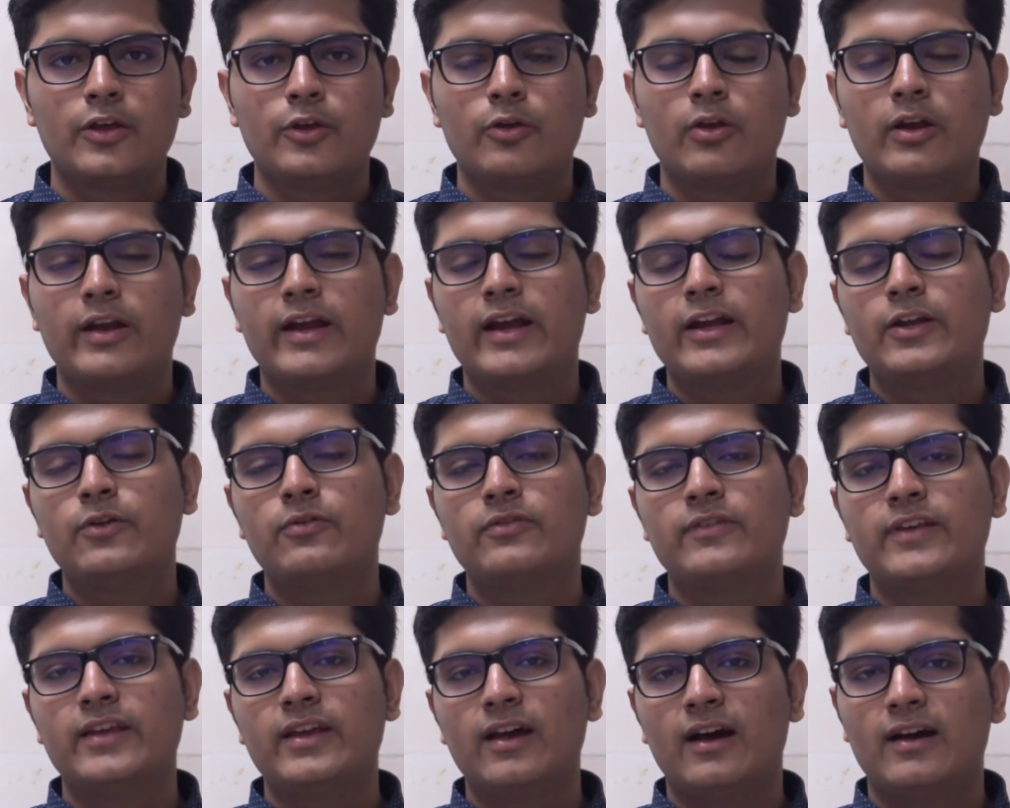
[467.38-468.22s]
You'll get
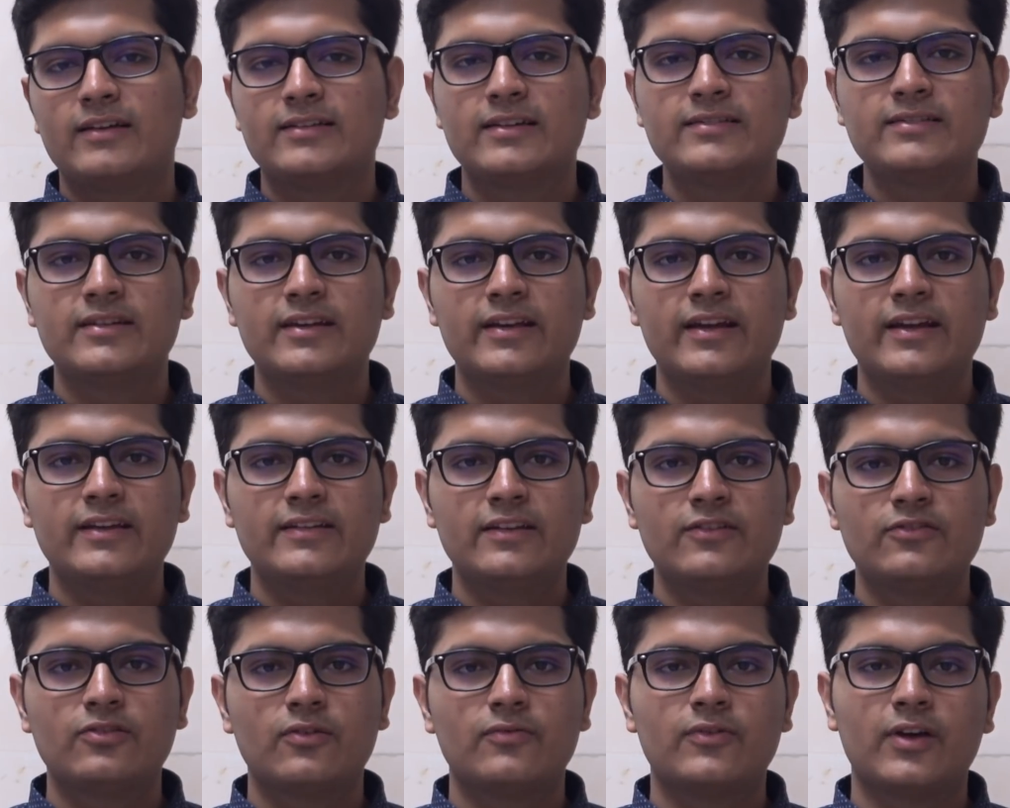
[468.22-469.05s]
to see assertion
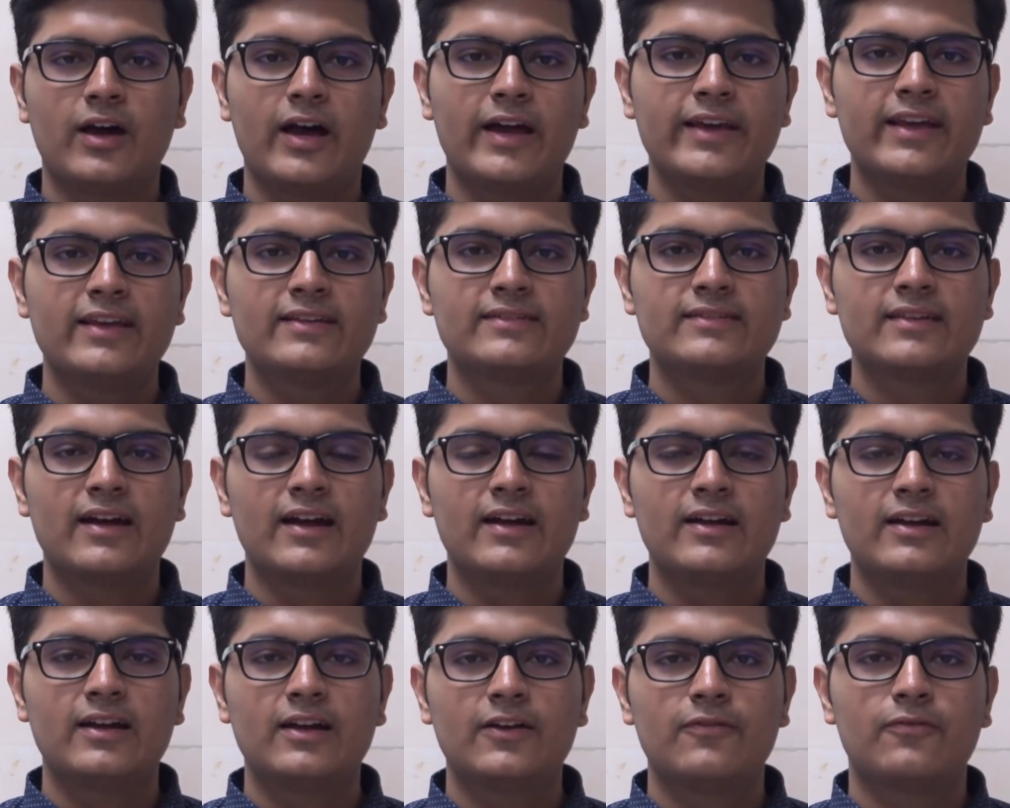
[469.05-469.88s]
reasons of the highest
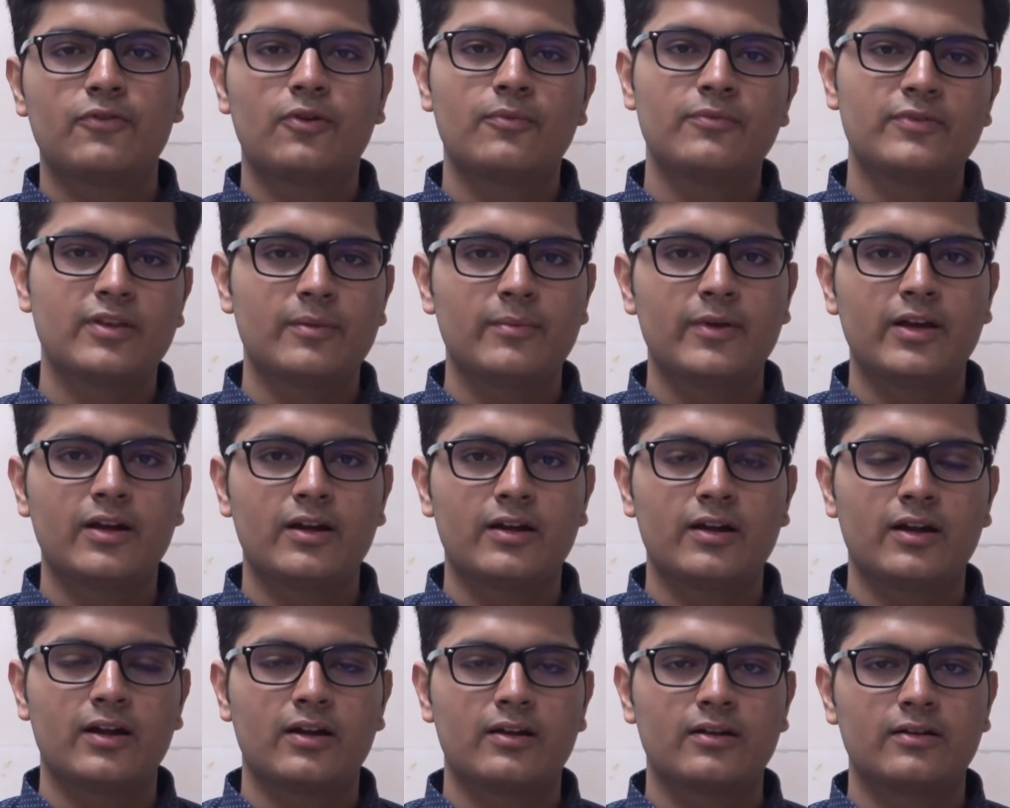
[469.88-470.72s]
standard from
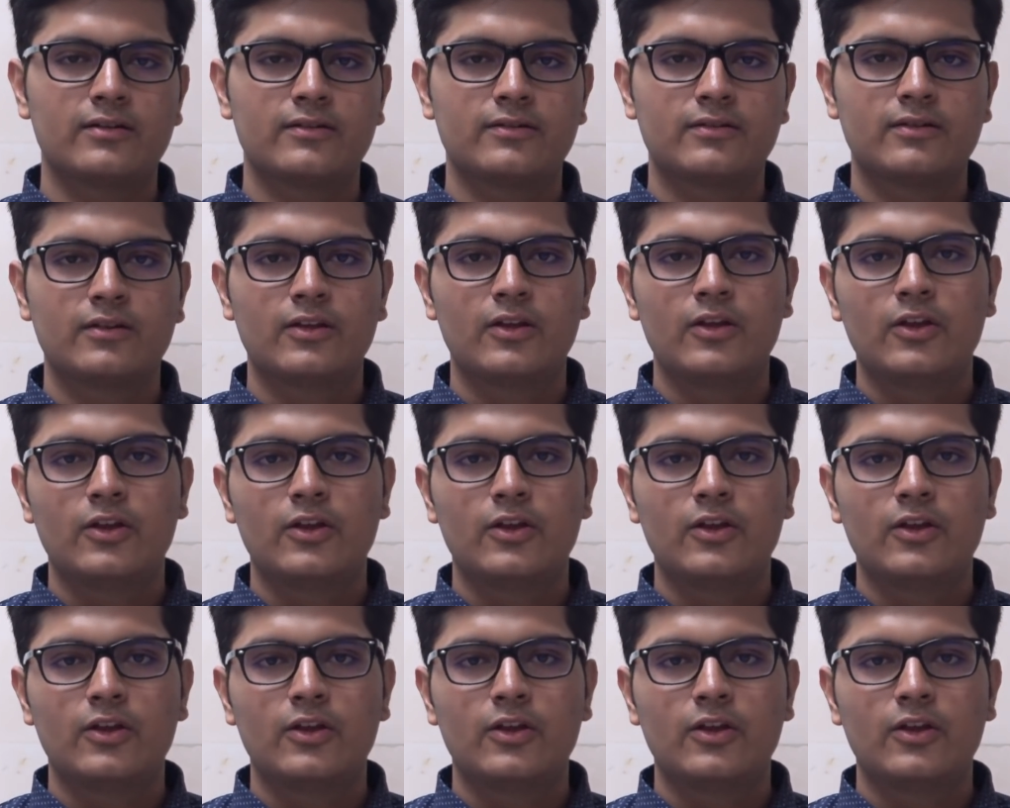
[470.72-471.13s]
semiconductors.